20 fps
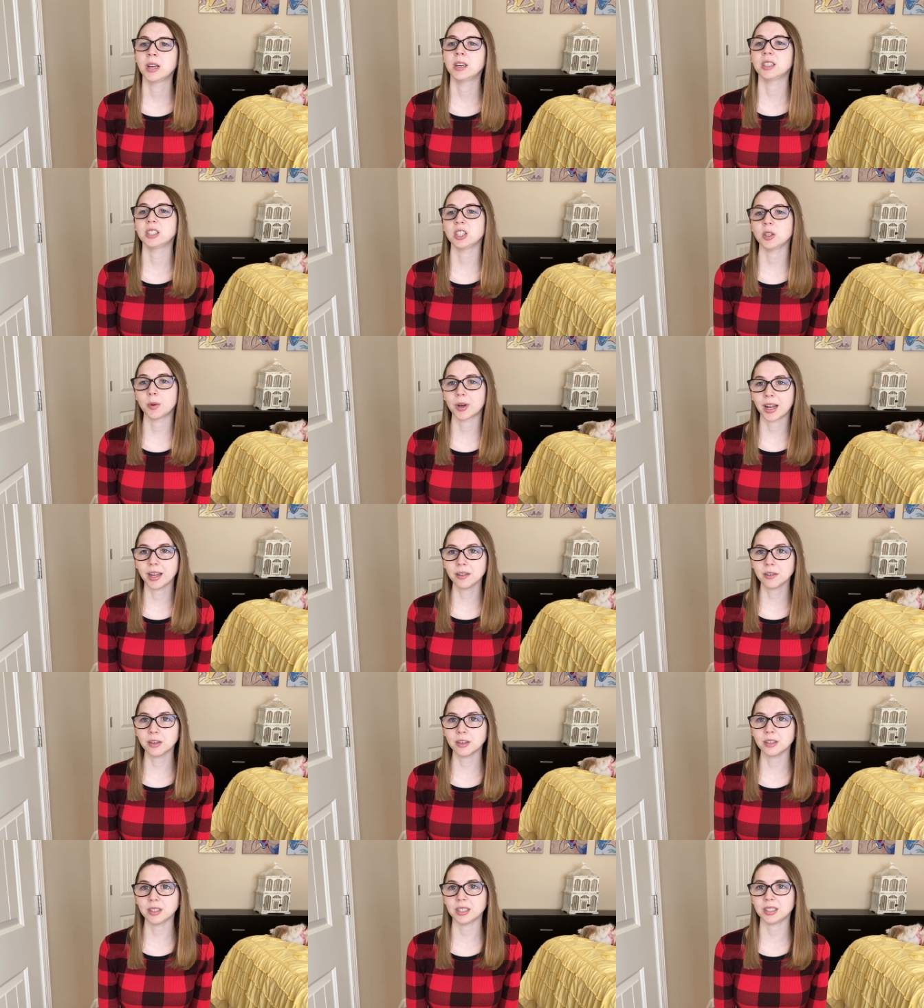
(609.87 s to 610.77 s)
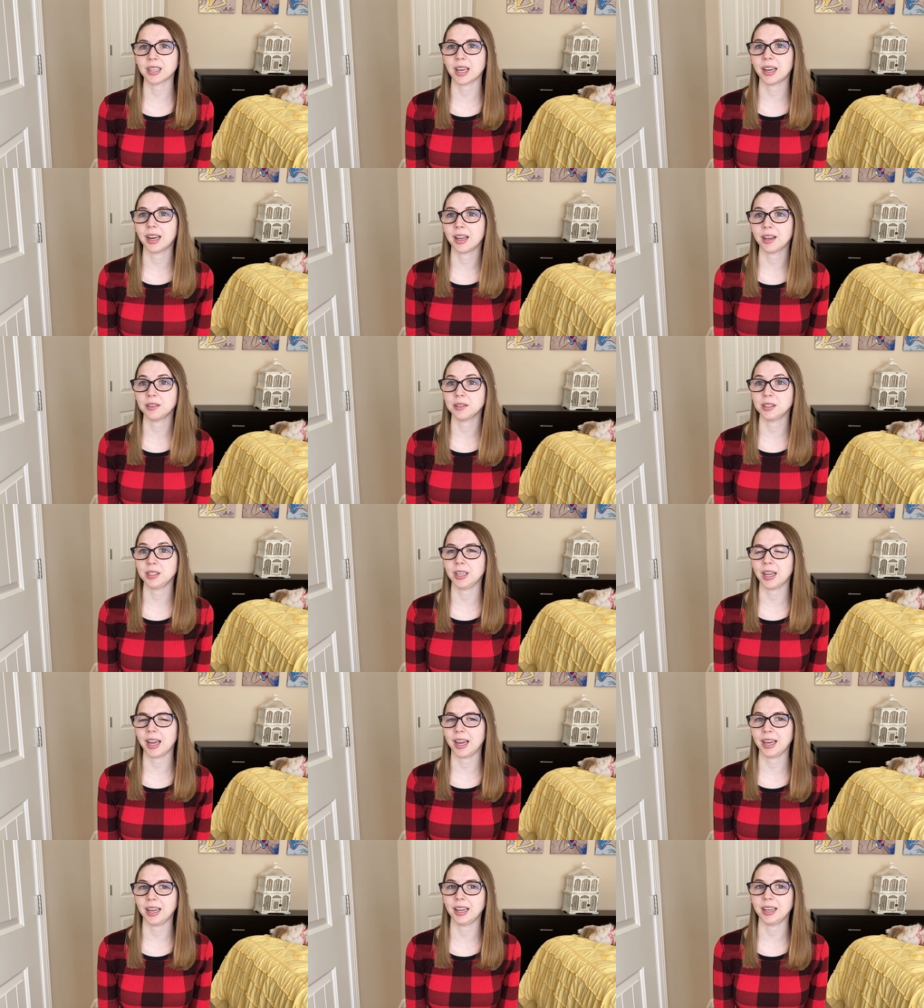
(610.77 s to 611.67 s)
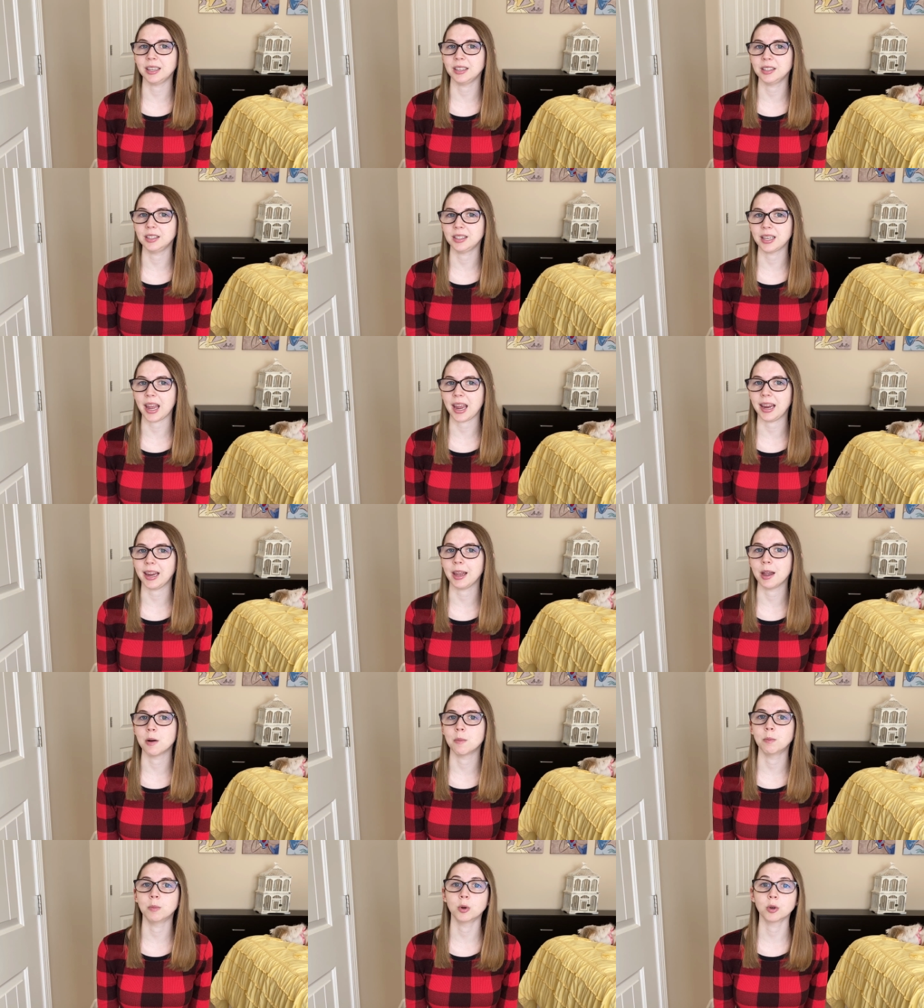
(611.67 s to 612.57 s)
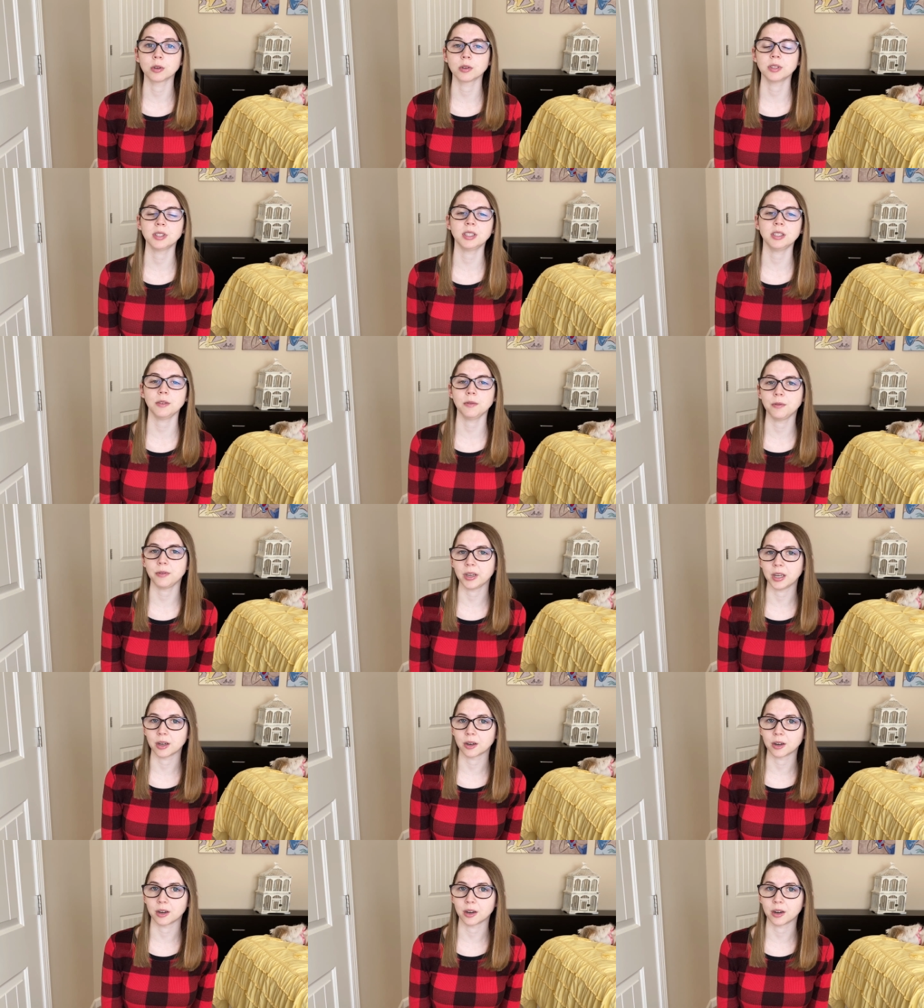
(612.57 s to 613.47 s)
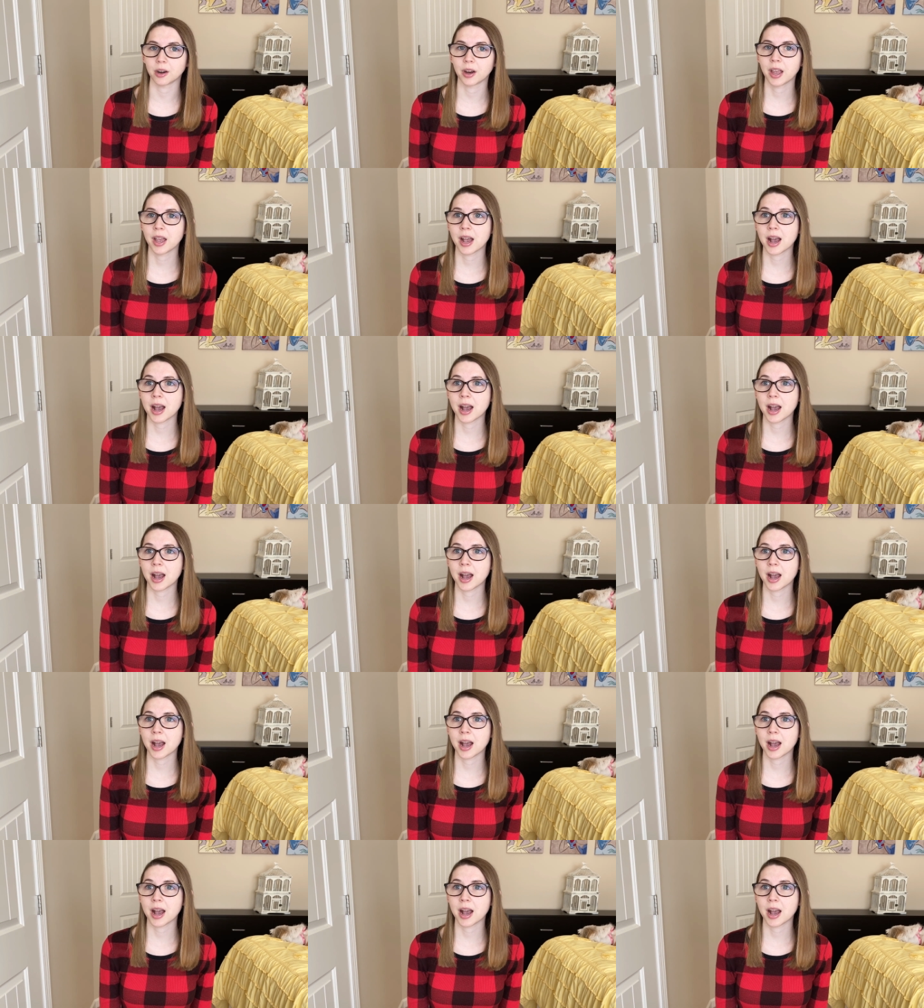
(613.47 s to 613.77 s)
So what I learned is that L C A is a more severe